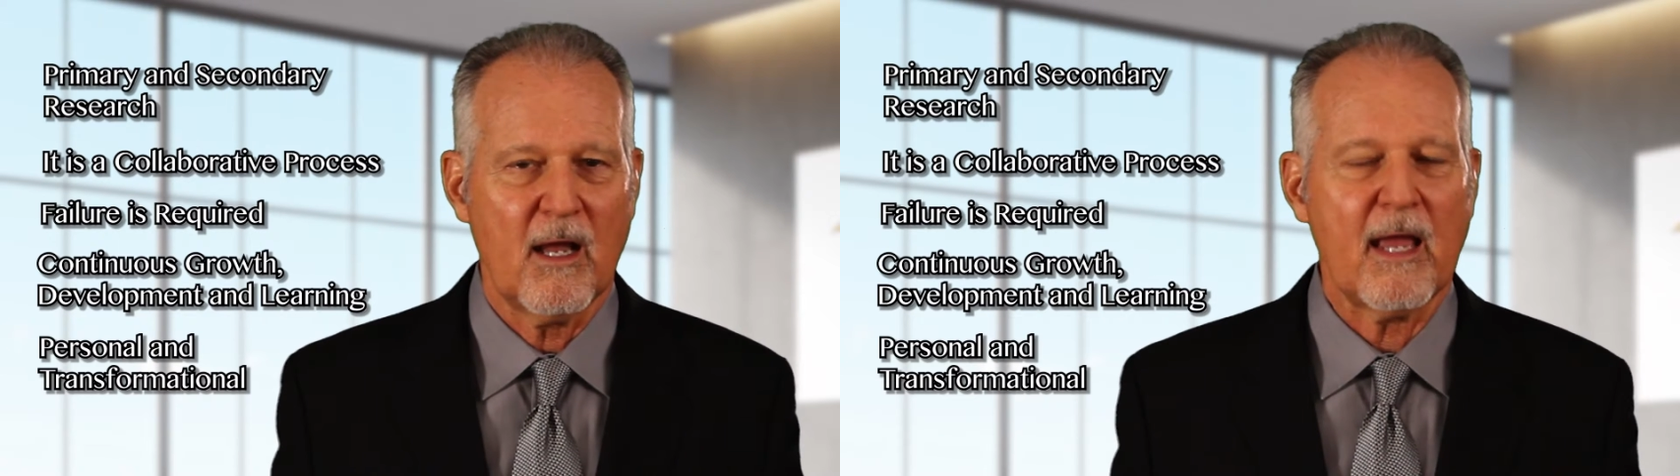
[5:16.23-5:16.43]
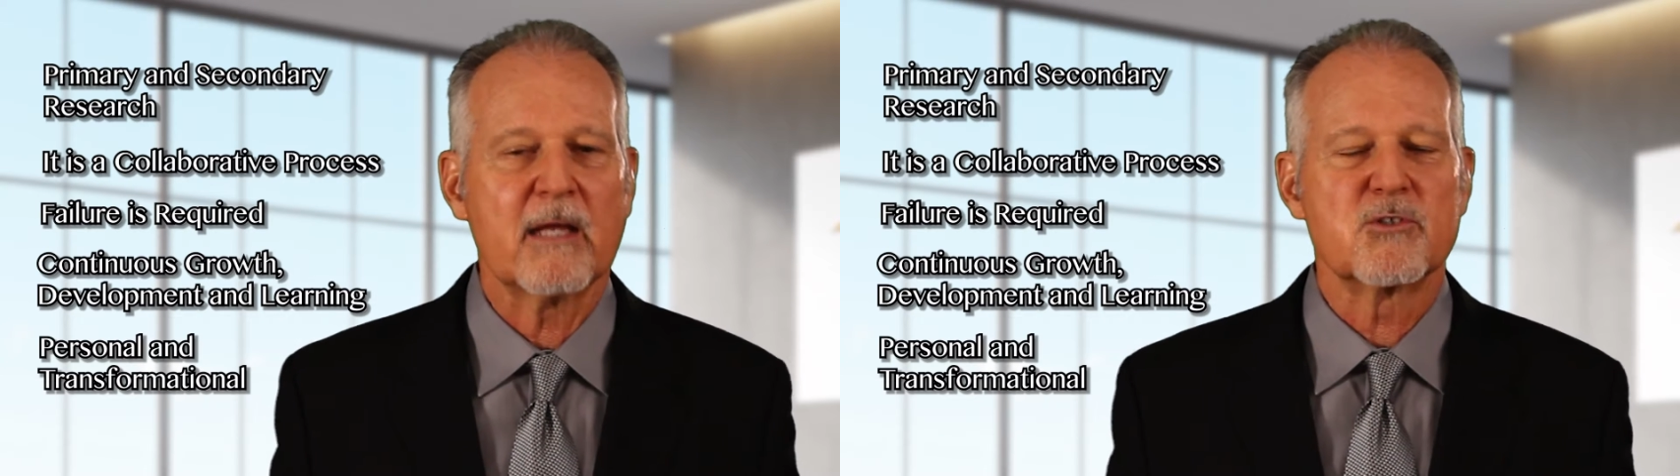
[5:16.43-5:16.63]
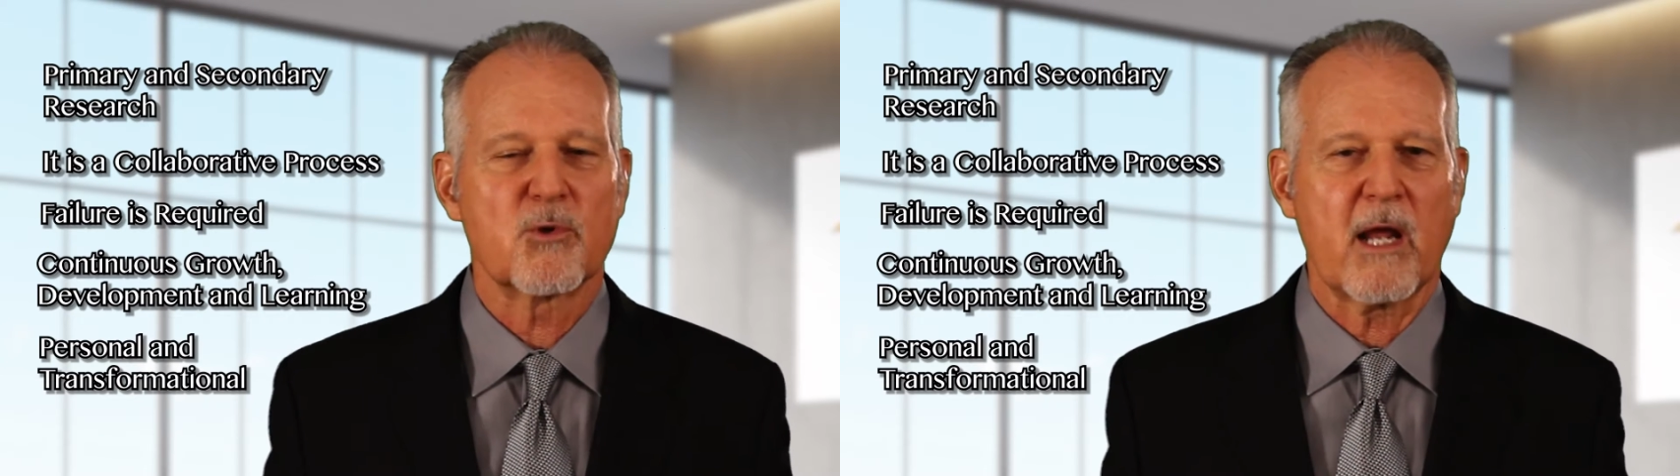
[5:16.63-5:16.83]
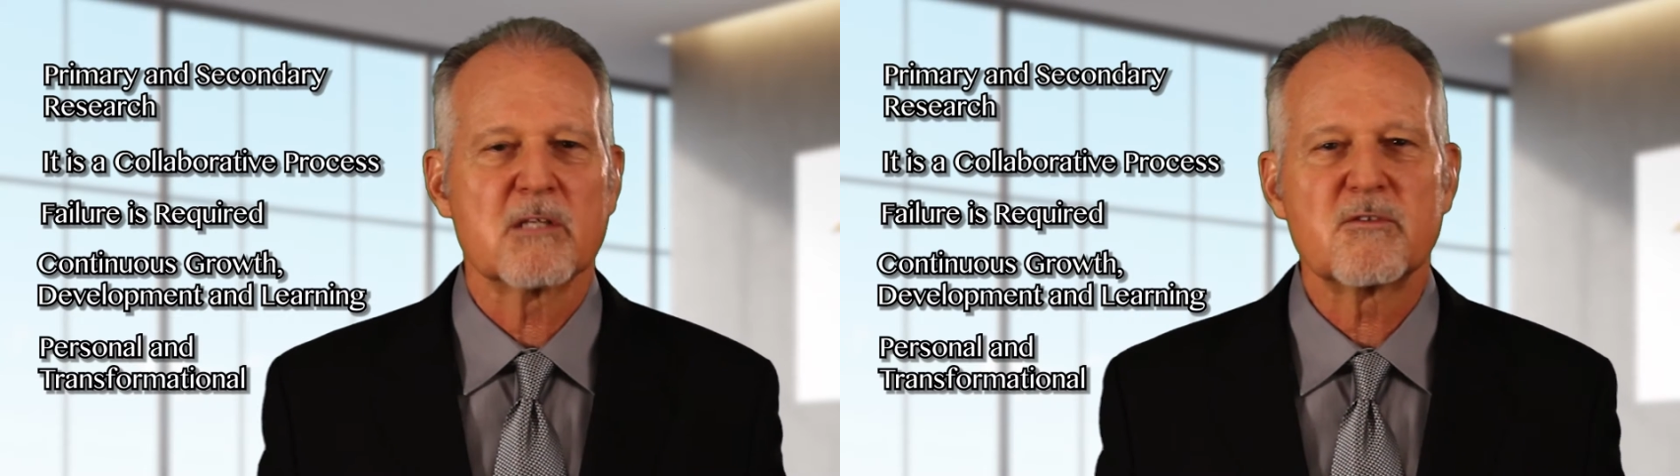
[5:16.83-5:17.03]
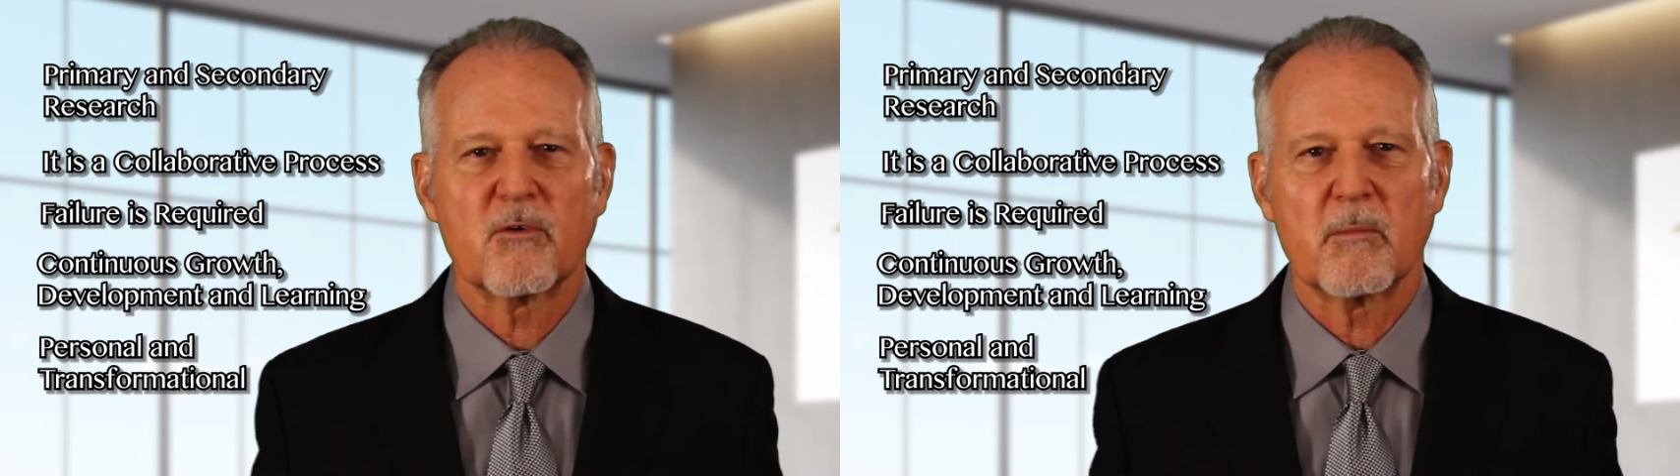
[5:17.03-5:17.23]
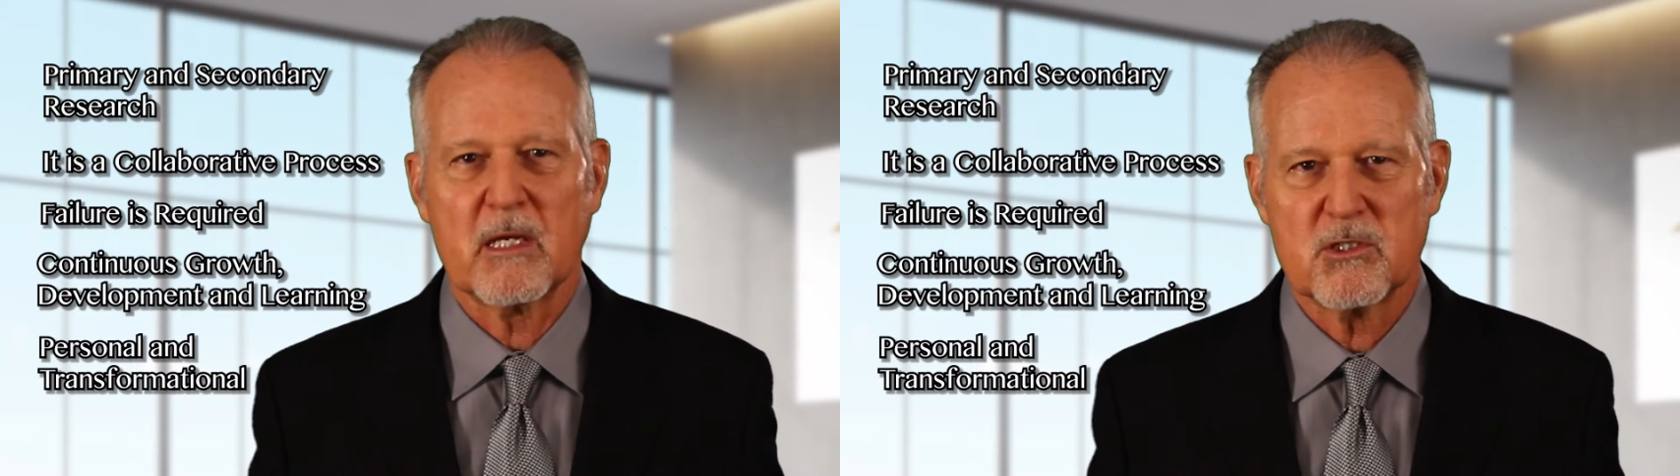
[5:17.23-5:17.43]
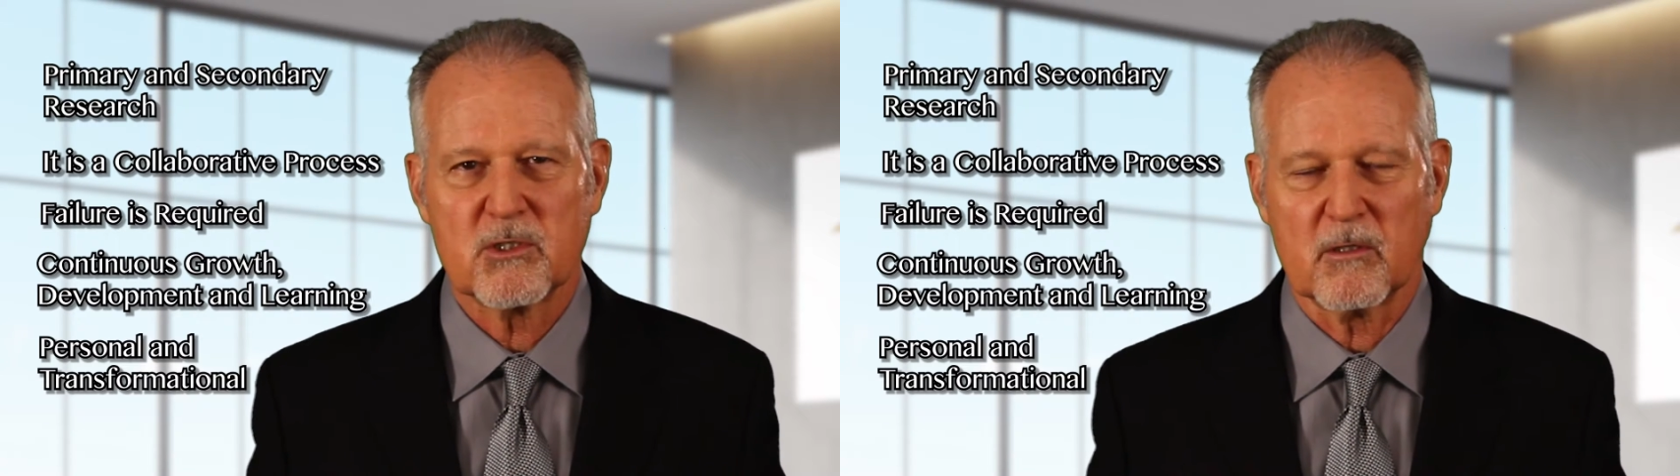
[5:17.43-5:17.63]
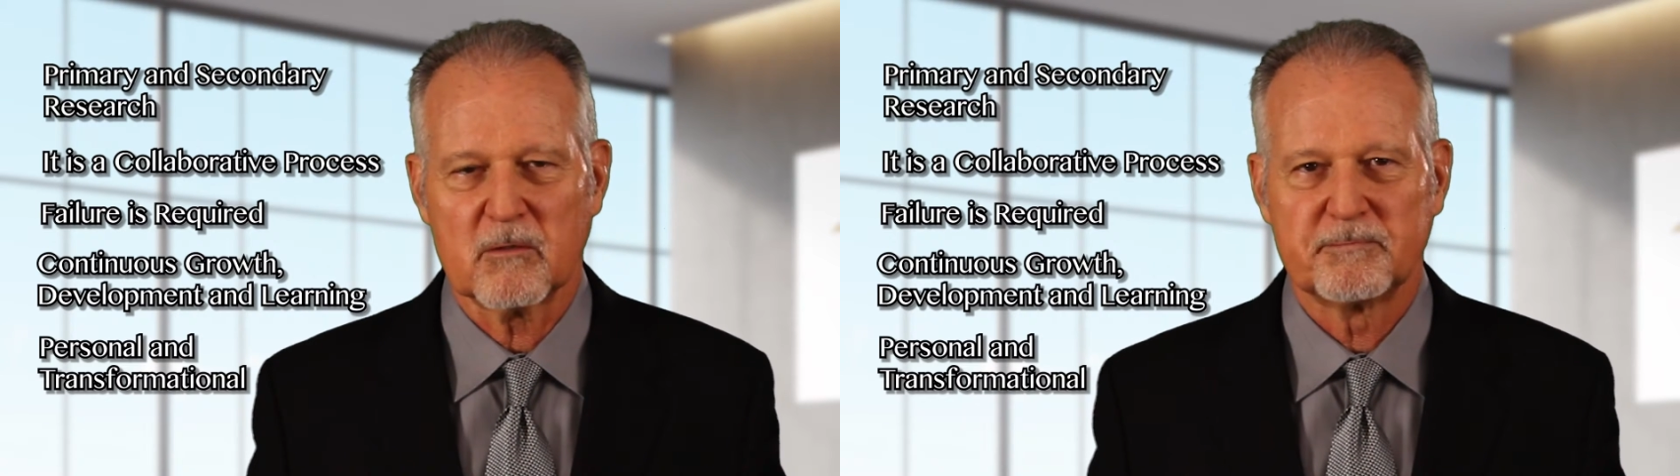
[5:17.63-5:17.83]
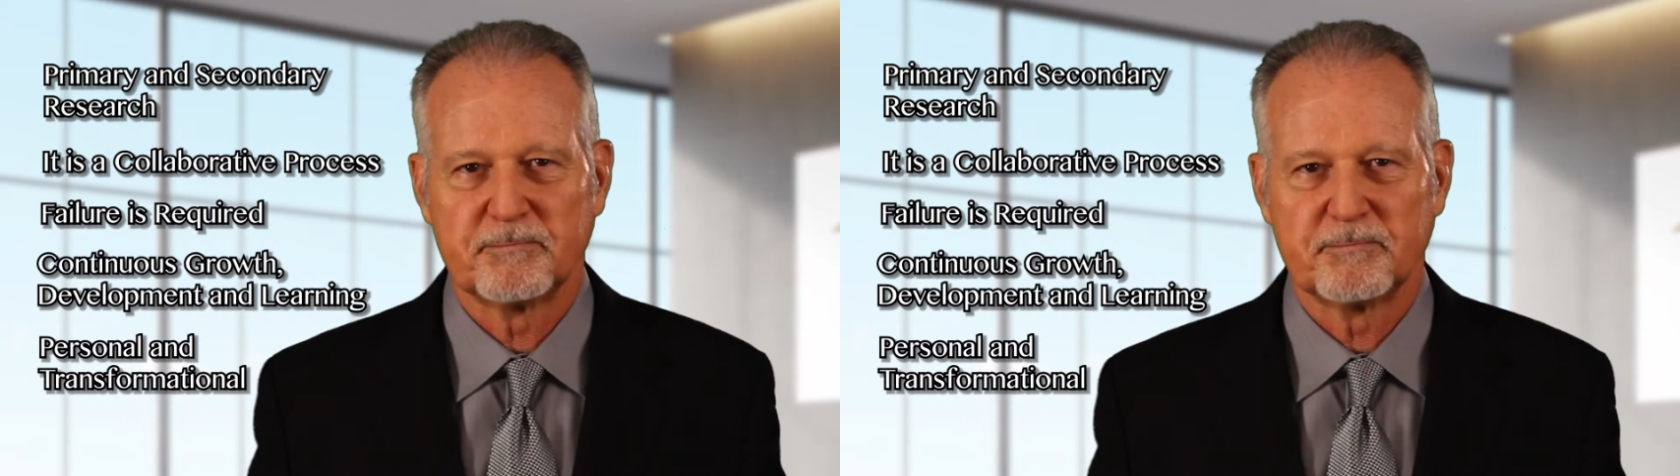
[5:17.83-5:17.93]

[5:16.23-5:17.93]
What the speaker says: and transformational.